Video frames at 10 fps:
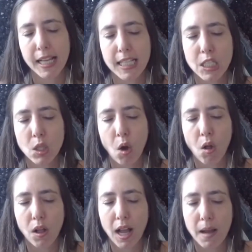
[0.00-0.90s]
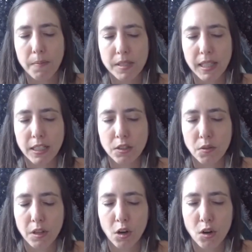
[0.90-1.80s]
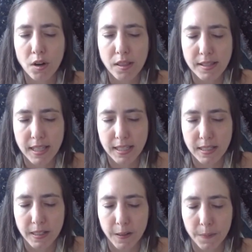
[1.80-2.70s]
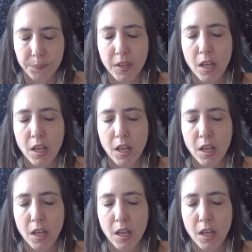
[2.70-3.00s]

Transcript: soul comes into the earth system